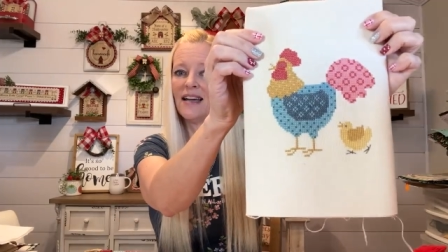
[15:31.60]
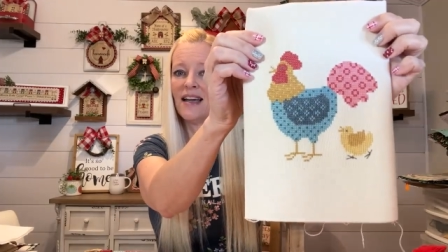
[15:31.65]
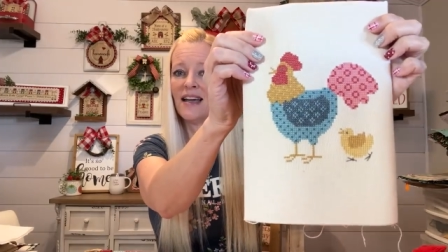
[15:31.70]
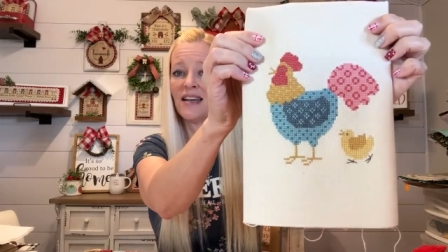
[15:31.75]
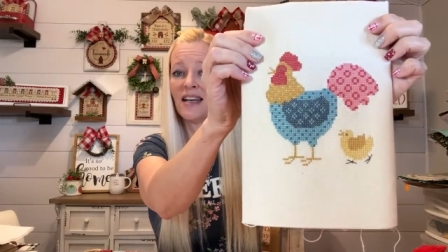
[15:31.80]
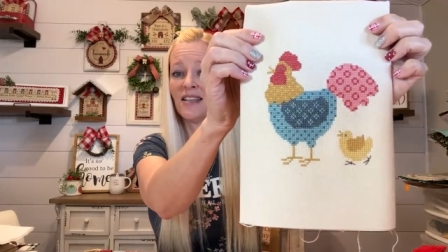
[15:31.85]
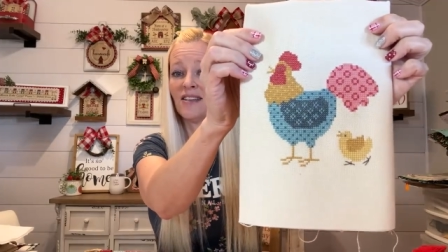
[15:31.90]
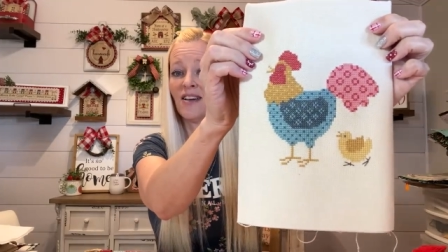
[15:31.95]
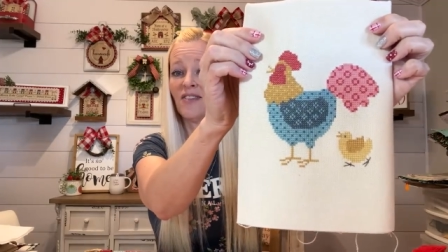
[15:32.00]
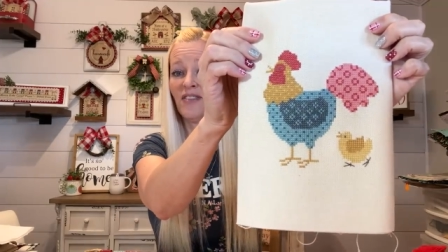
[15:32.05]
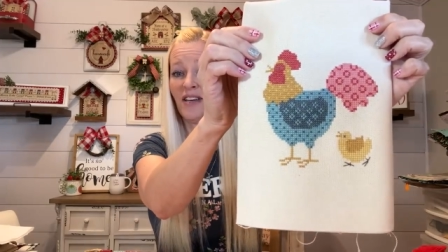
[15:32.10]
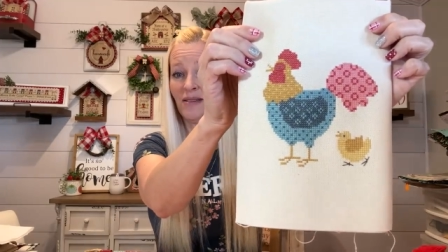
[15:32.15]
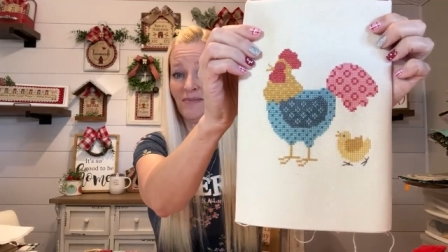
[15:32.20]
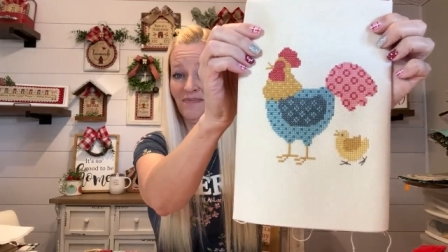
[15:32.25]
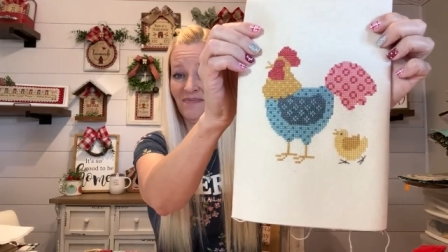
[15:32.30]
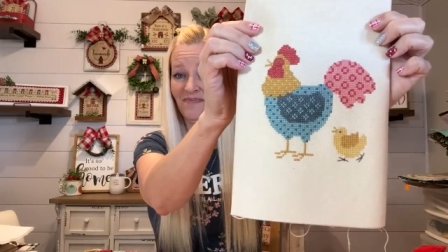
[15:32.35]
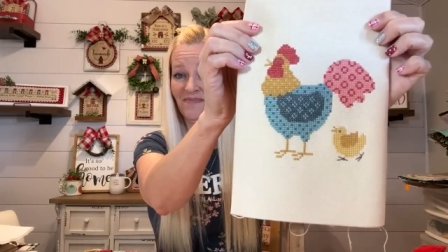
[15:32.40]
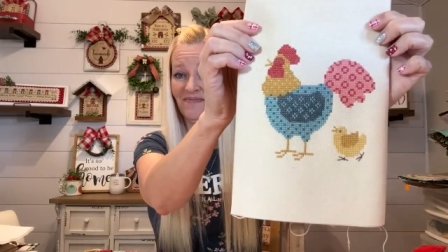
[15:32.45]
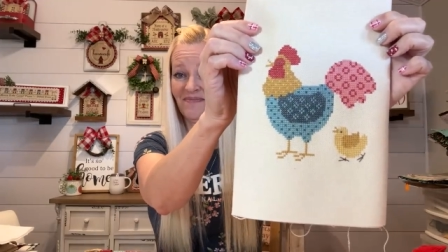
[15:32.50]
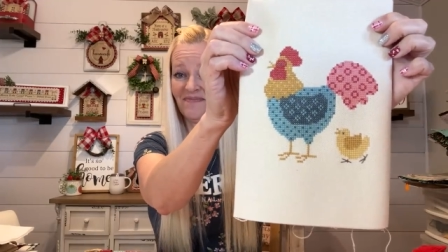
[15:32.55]
And I love
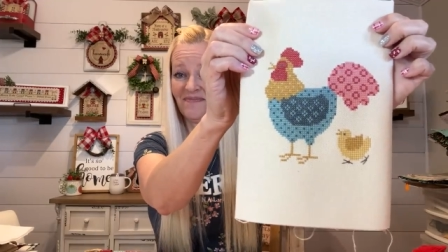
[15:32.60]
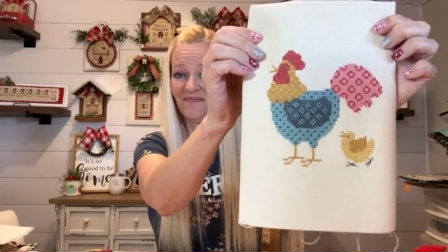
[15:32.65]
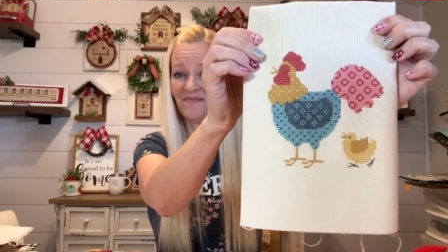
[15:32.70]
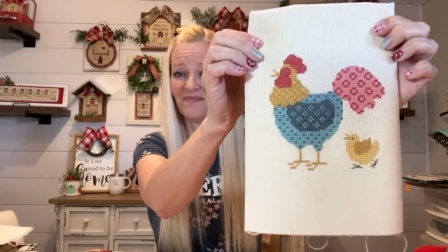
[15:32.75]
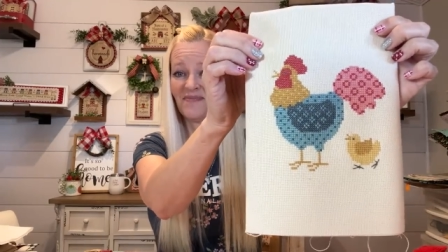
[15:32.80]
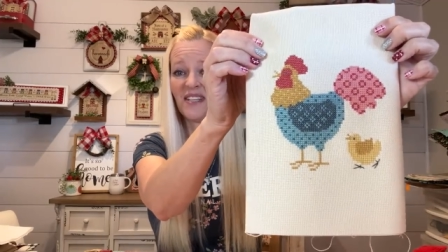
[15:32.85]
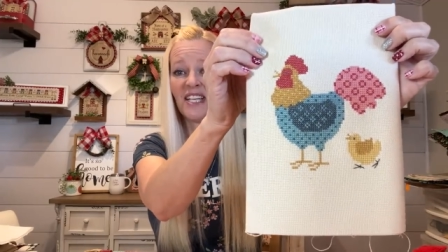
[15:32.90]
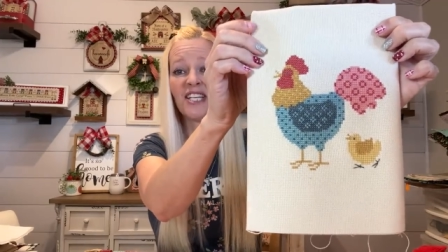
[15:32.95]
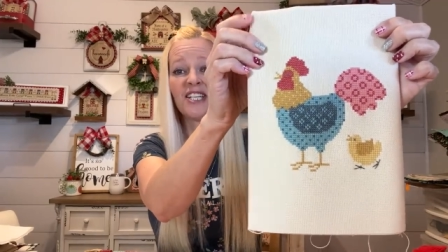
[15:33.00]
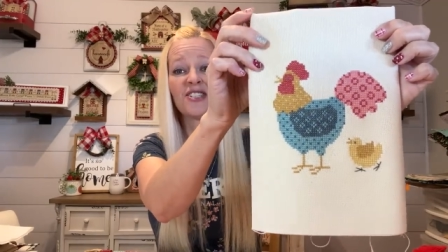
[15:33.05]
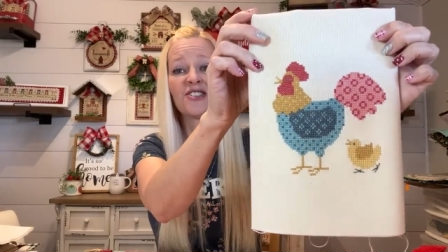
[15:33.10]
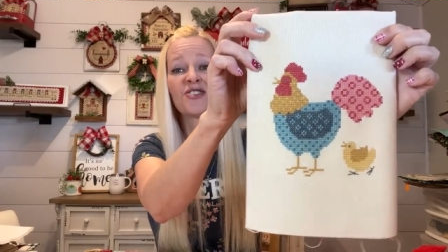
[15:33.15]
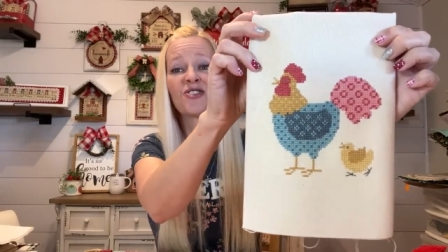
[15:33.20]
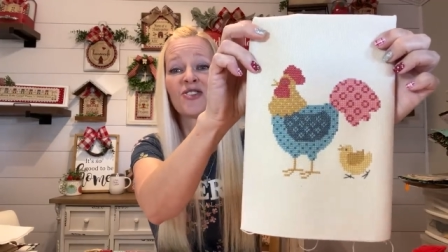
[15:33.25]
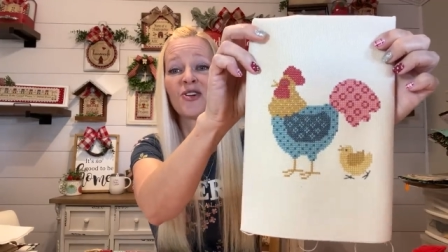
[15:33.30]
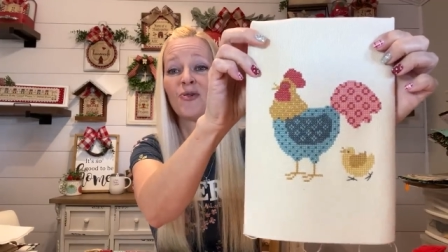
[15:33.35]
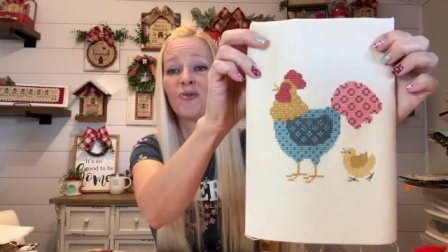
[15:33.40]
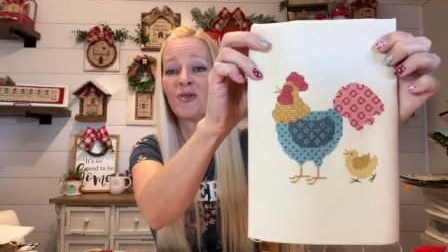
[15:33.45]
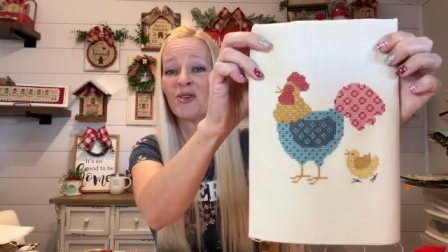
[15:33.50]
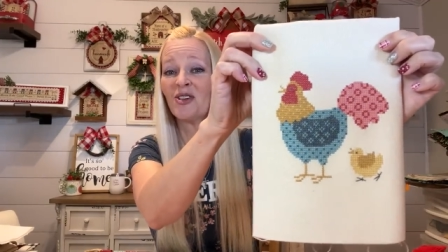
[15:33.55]
him. He's
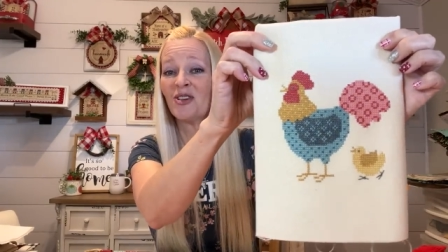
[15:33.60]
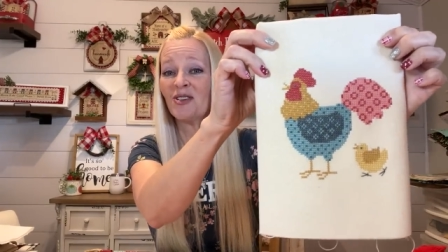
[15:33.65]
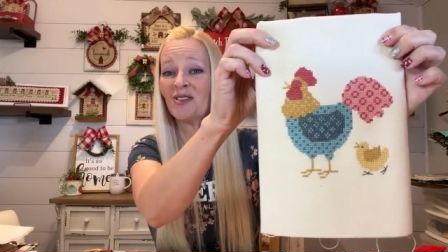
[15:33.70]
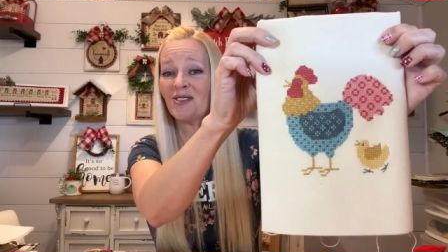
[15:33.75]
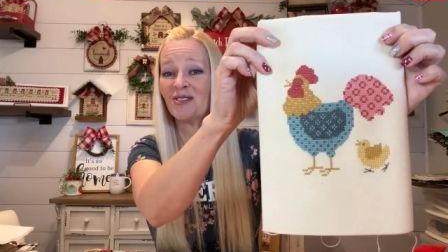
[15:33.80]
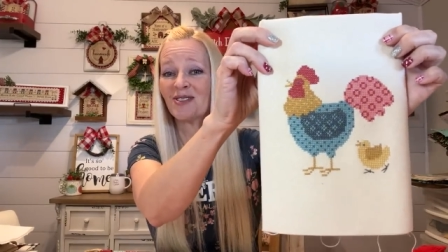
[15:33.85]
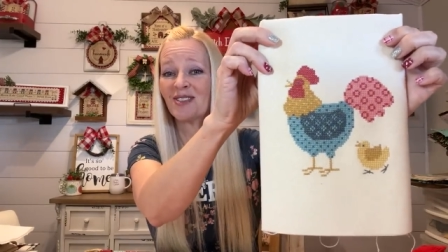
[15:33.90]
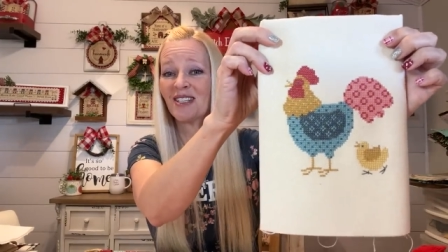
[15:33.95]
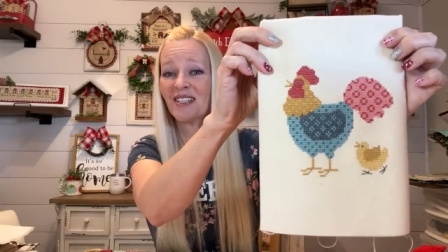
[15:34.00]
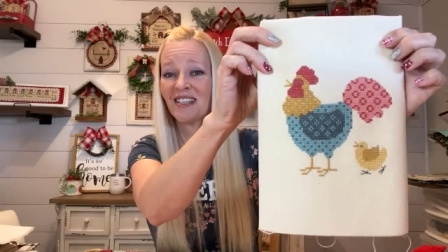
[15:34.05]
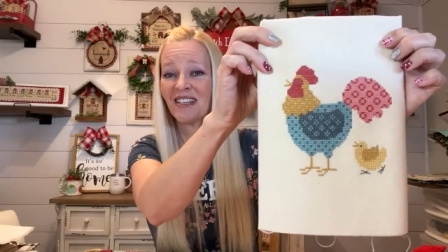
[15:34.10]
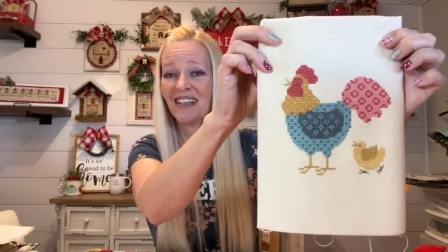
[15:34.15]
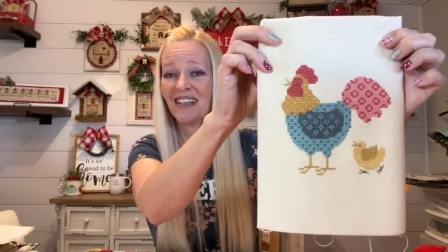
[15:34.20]
so cute.